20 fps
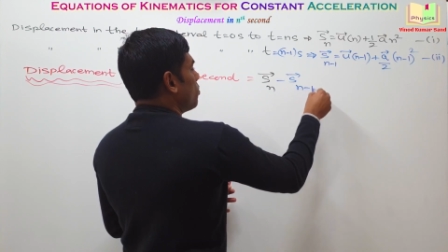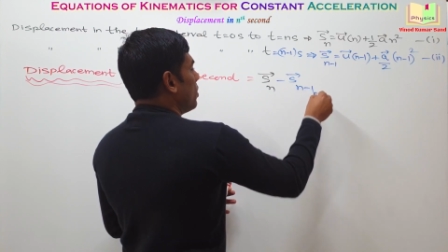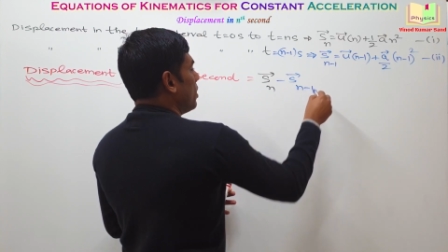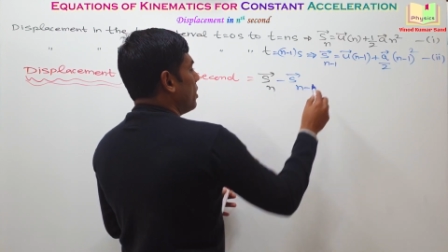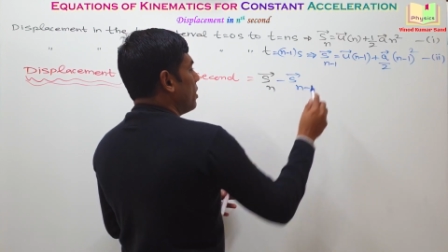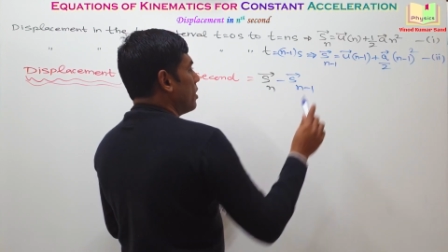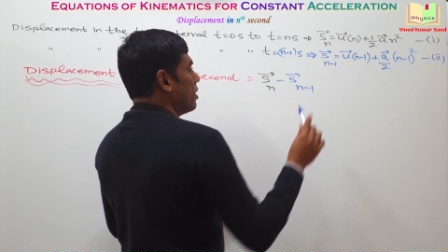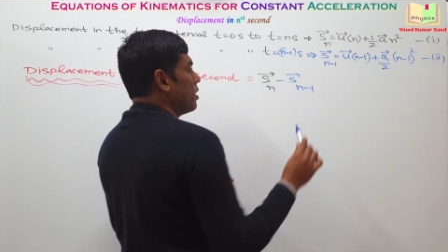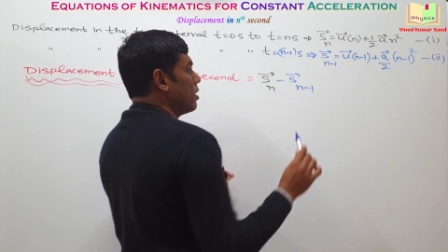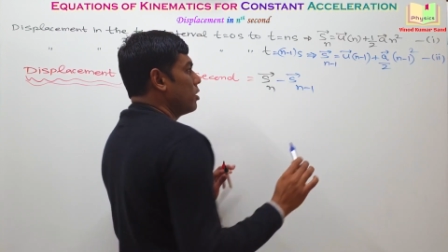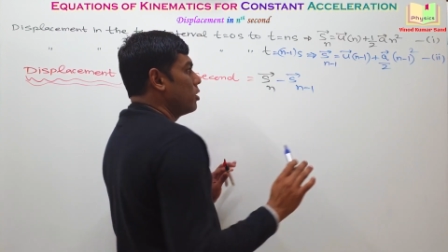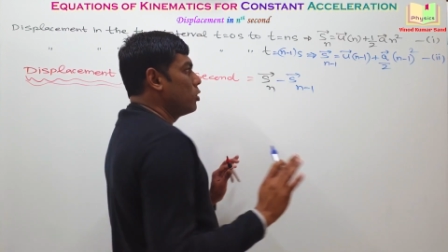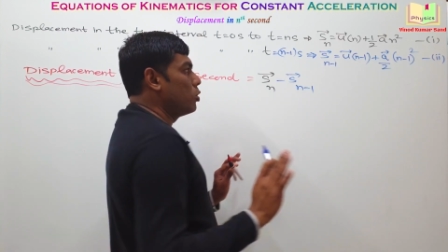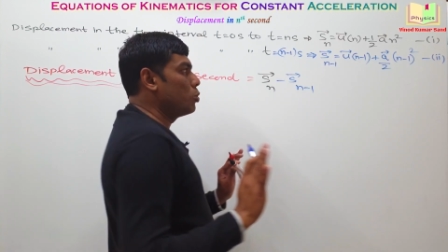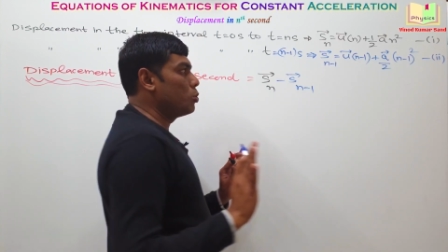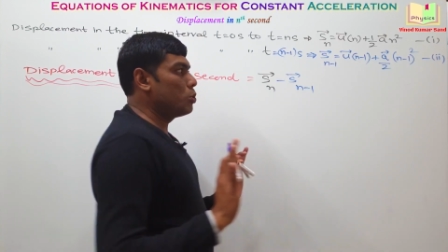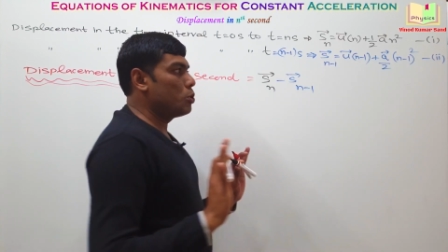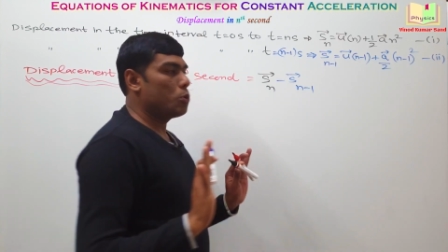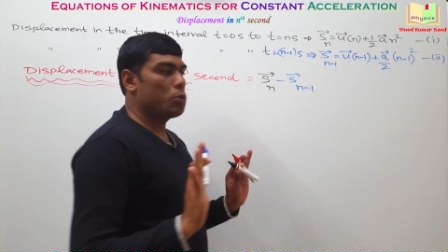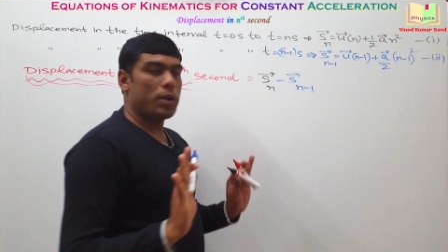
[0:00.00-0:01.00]
1.
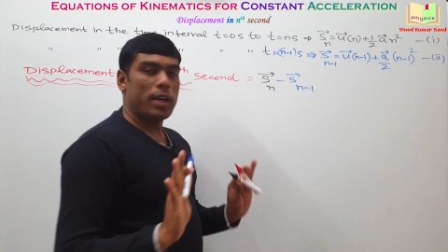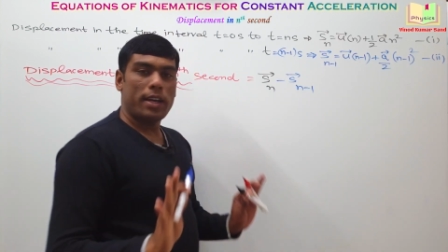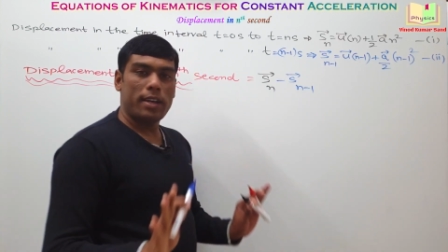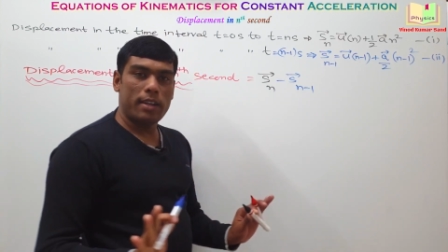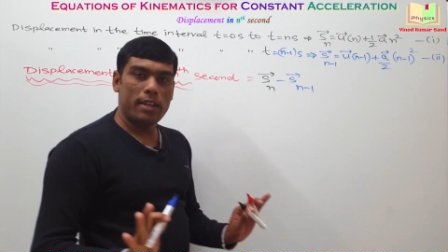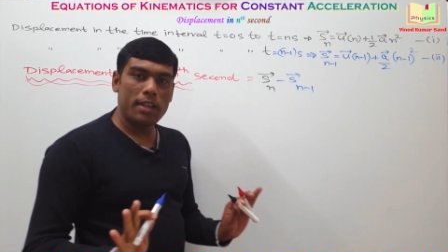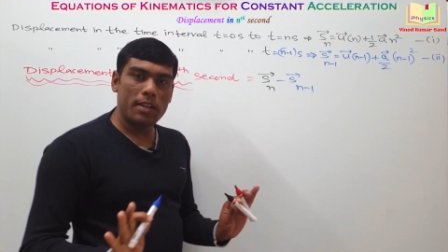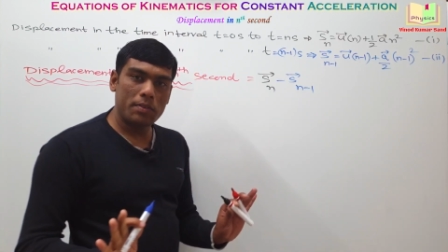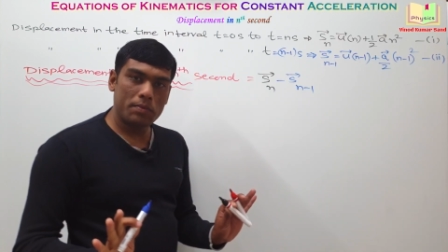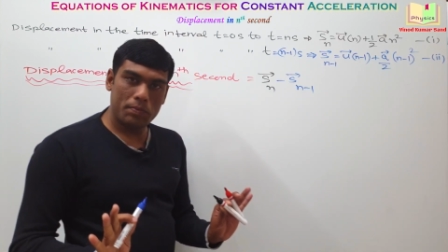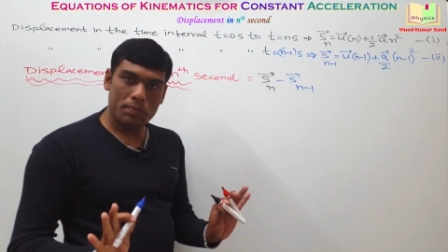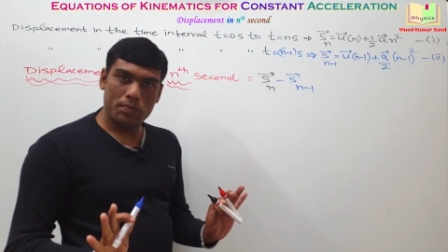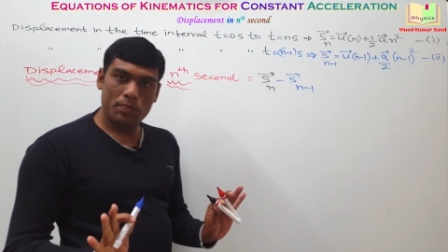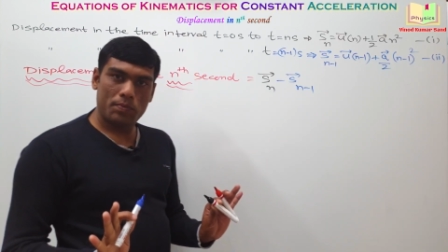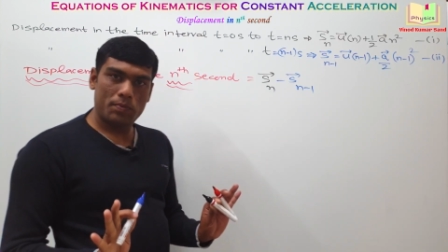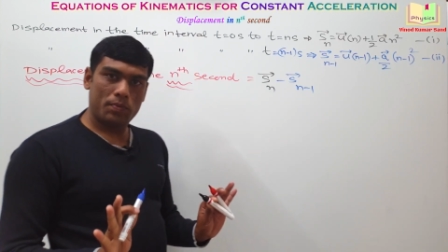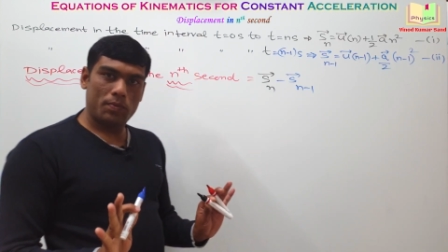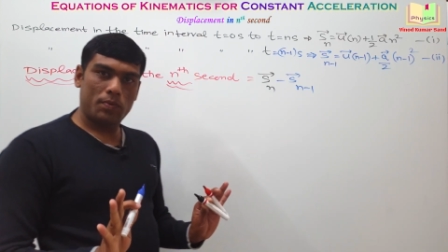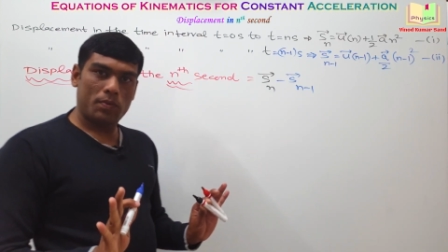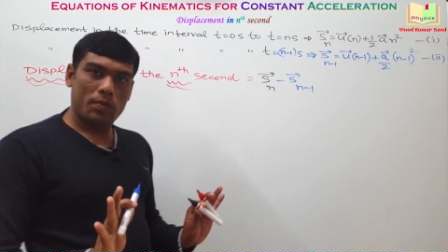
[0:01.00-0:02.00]
Do you agree?
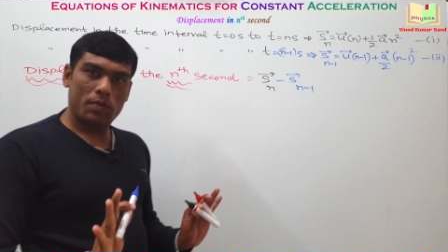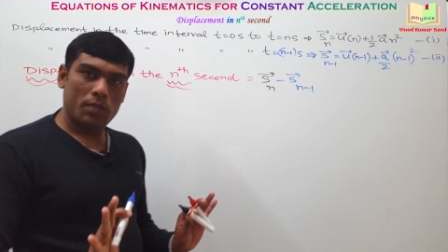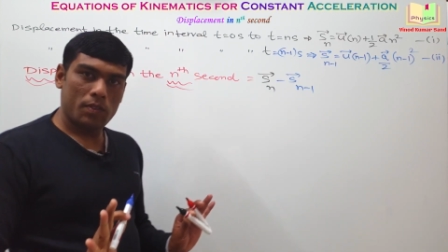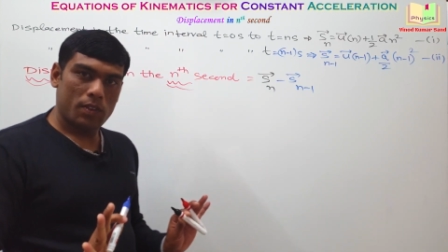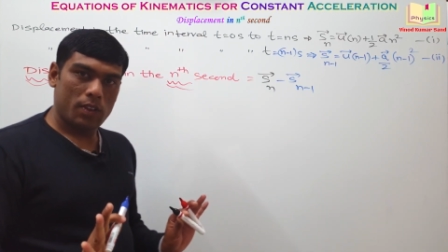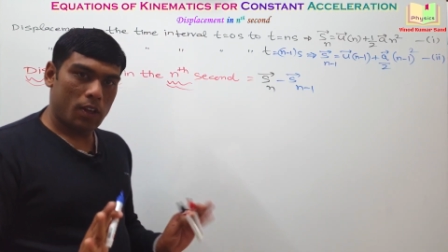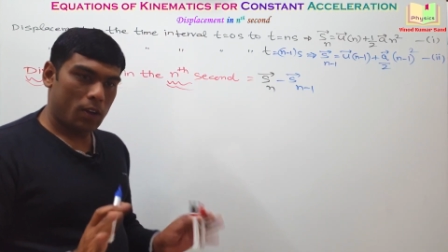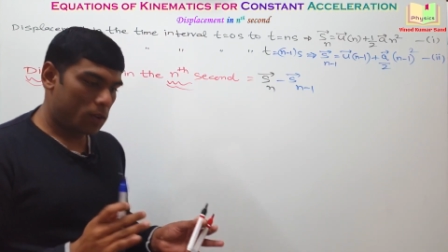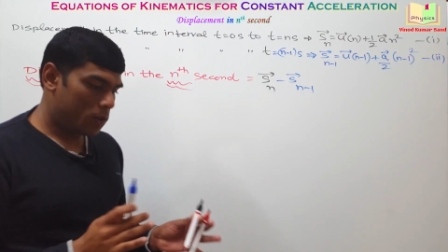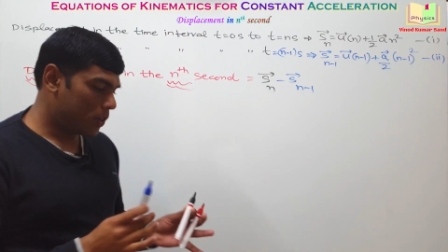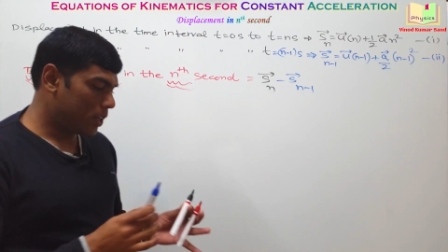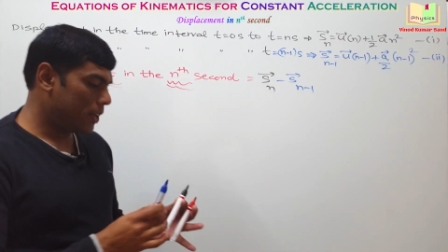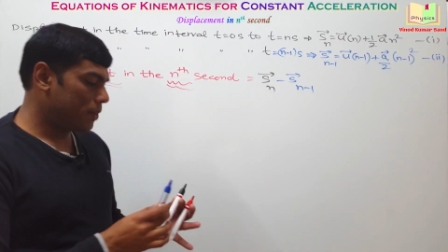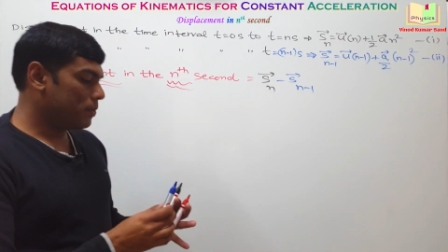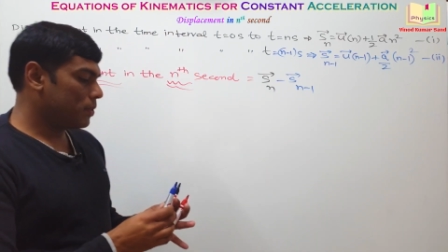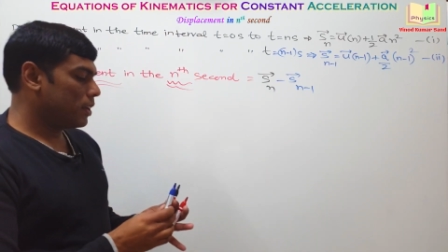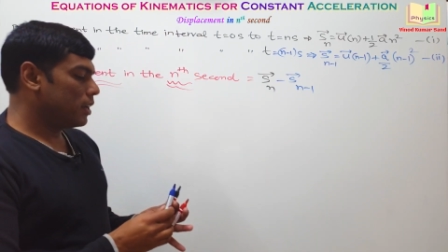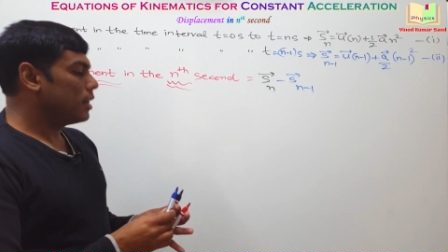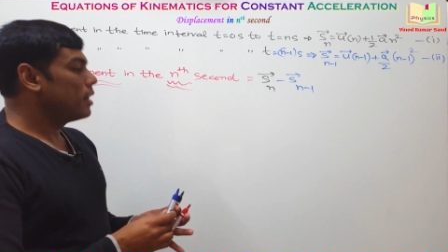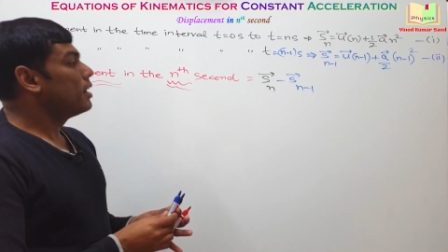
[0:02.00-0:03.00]

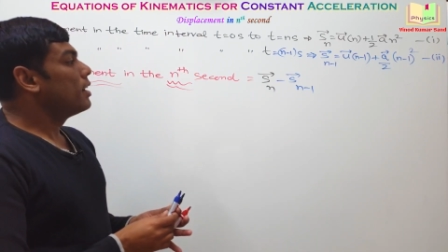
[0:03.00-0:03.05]
Okay,